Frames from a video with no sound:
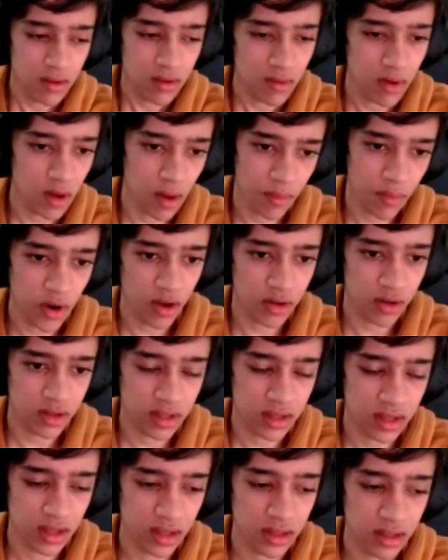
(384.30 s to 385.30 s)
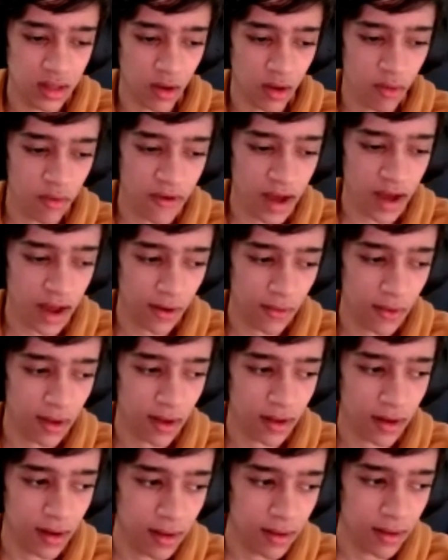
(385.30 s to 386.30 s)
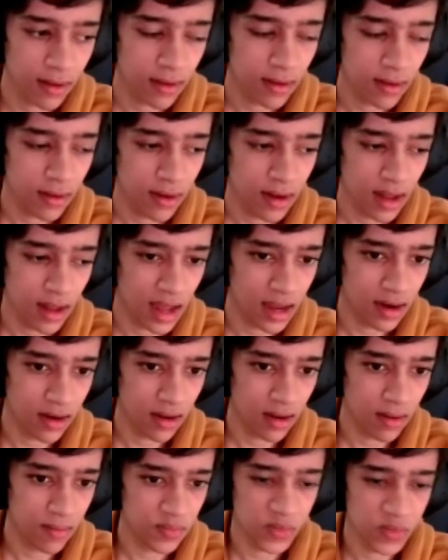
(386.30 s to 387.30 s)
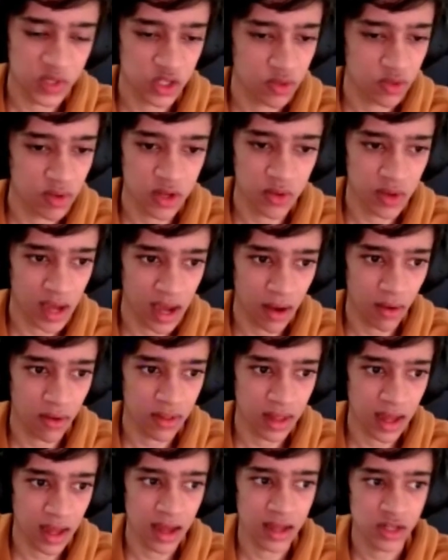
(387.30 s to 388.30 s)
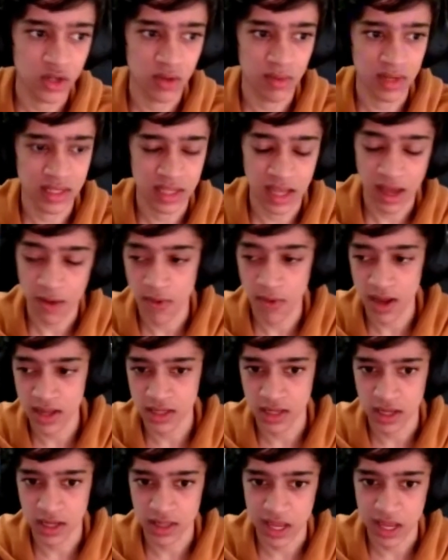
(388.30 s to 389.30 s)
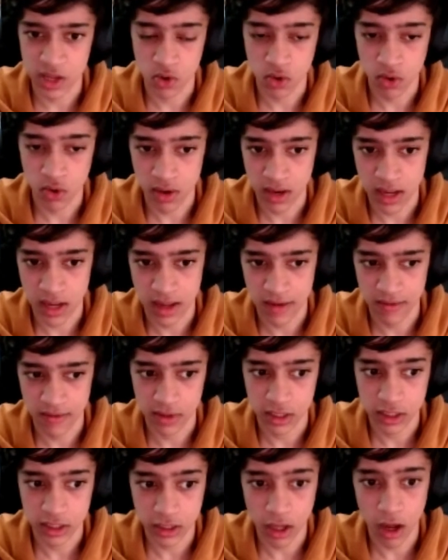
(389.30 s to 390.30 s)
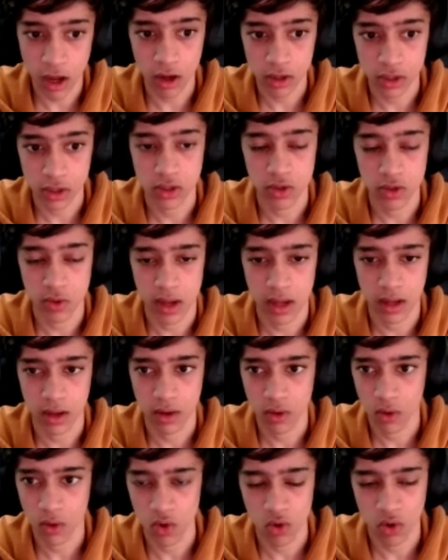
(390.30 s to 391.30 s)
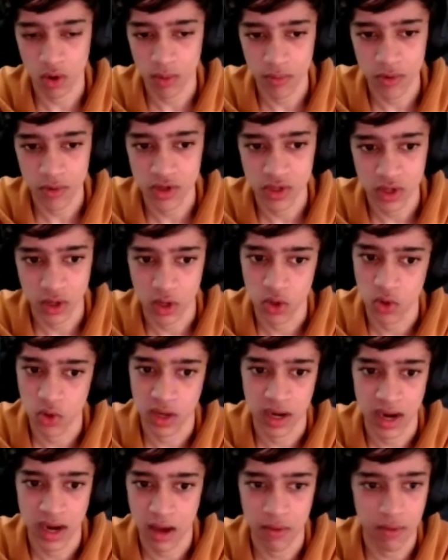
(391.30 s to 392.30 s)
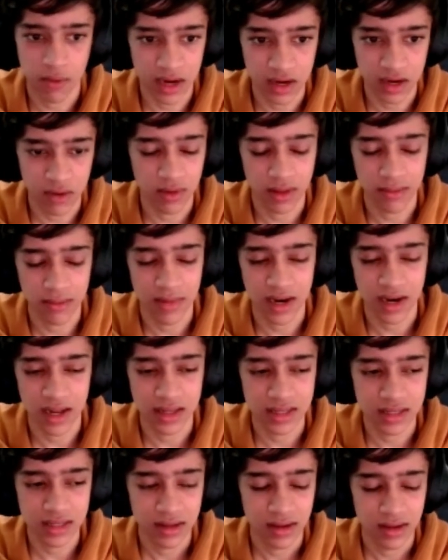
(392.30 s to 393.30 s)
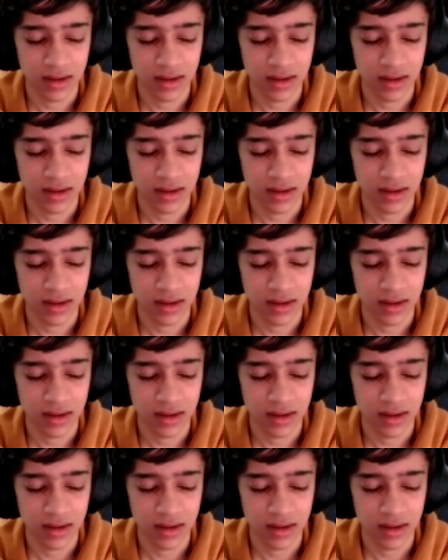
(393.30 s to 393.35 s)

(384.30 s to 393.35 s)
upload the file quickly and just render it out on there. So it means that a render that you couldn't even start doing on your computer, you can now render within minutes.